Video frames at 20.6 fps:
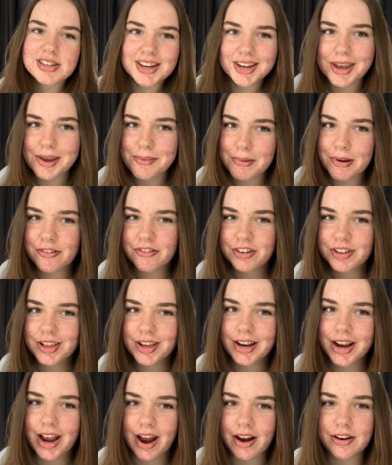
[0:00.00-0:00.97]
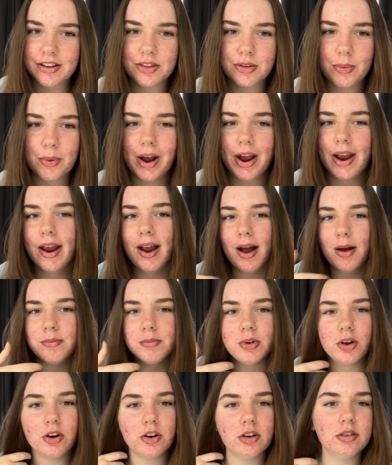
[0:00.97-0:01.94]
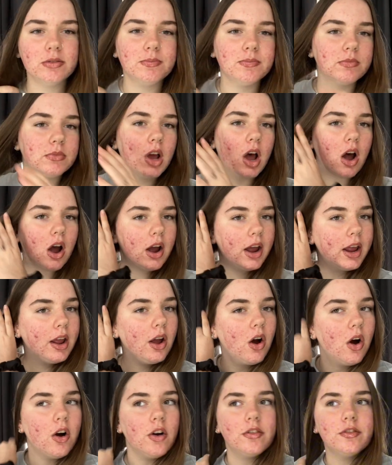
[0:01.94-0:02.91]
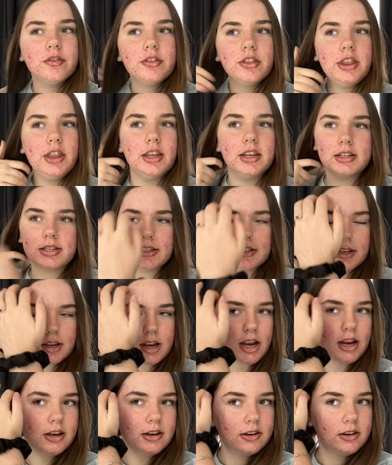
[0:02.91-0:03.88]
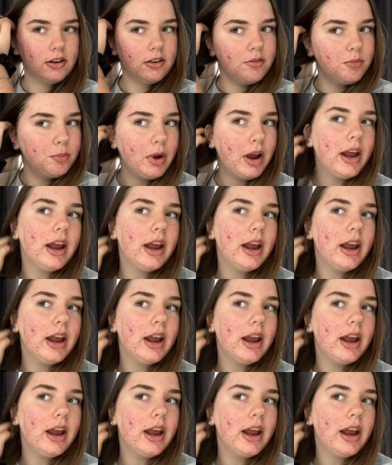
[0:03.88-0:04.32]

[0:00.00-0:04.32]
to keep everything out of the way, I'm gonna tie off this end of my